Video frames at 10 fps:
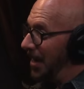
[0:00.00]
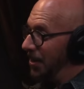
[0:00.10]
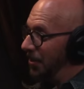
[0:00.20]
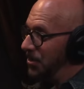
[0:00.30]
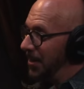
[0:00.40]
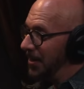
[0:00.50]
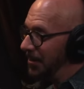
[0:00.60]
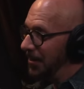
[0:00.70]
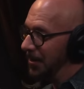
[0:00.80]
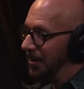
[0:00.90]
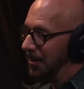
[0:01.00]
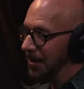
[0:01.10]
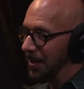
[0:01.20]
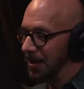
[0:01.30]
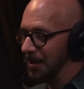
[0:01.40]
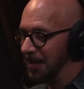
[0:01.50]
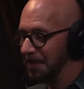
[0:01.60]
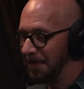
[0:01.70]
I know he drank a, uh,